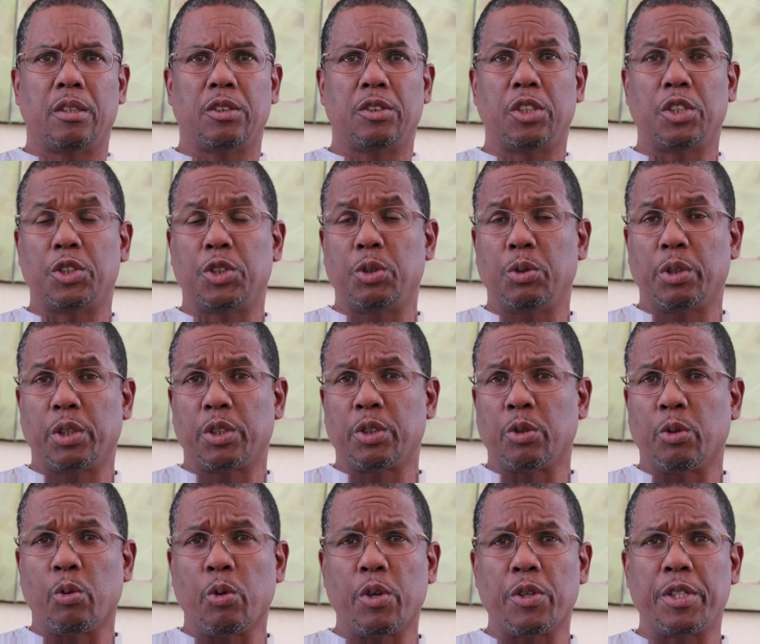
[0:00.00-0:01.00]
Should you
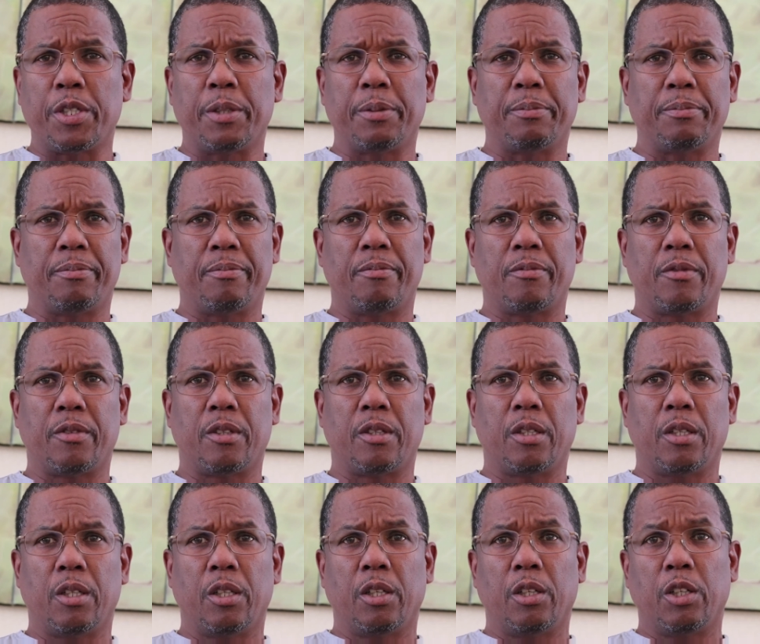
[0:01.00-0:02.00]
ignore them,
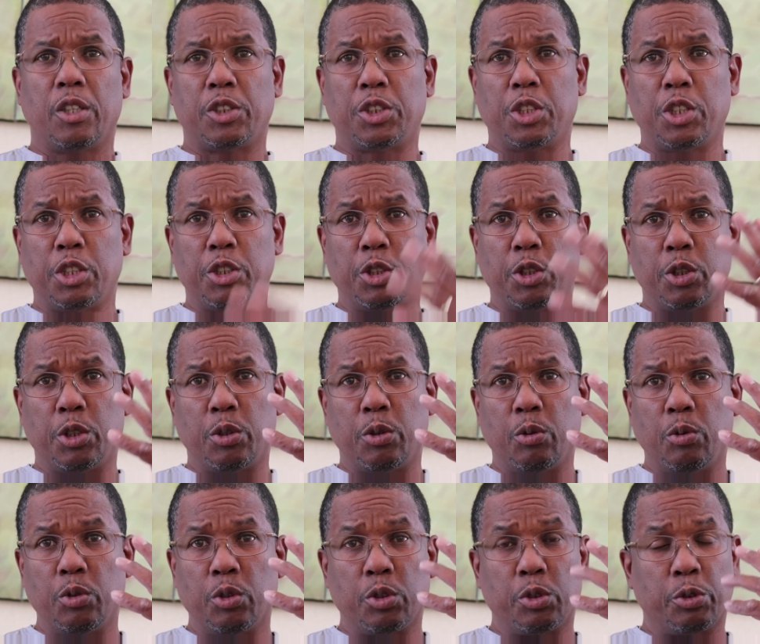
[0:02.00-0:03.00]
or should
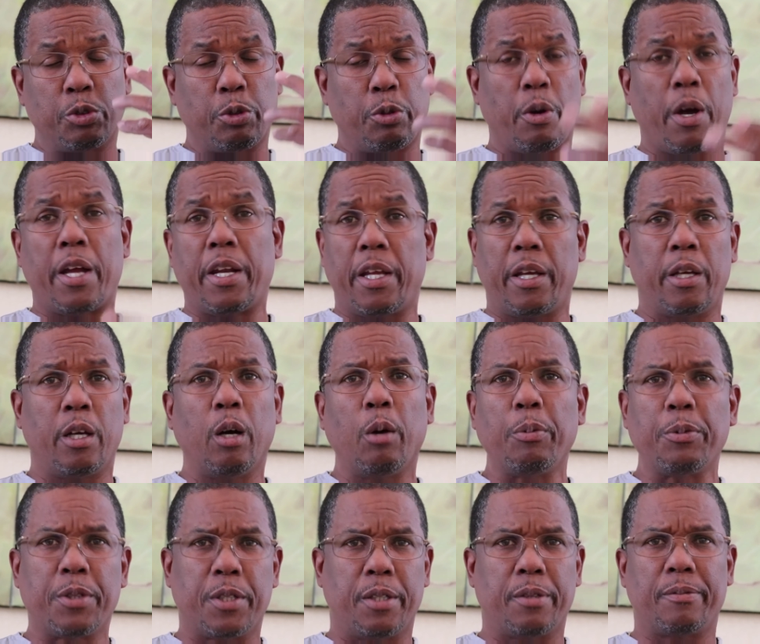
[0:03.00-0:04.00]
you try to
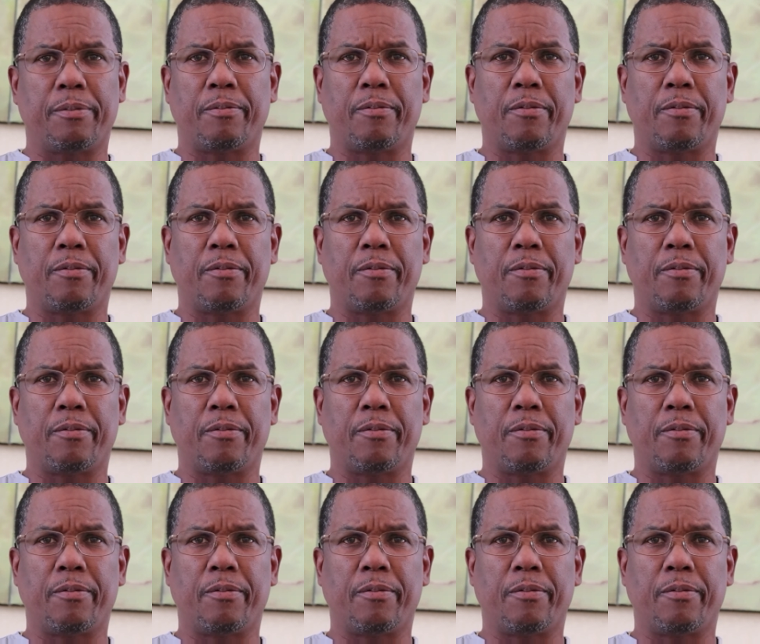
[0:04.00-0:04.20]
help them?